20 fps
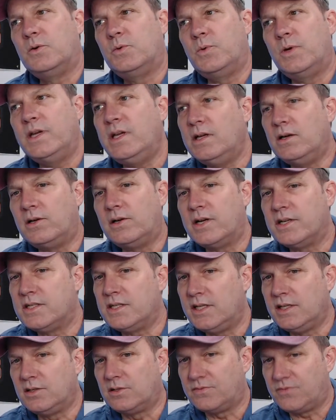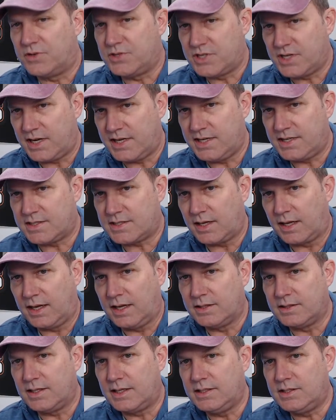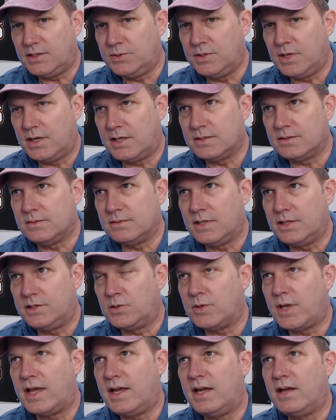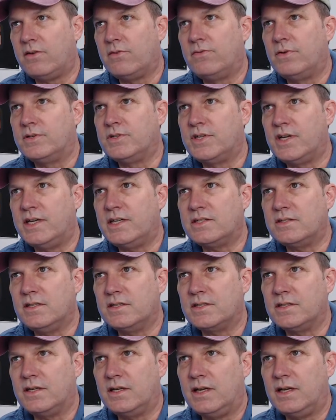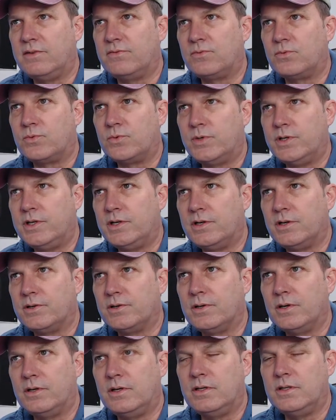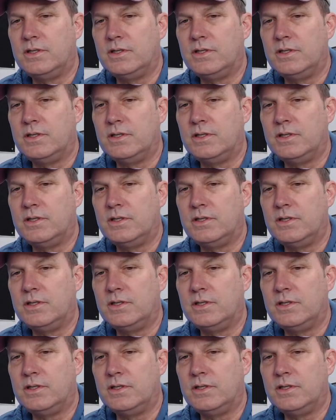We are a dealer for Jake's, and Jake's doesn't have rear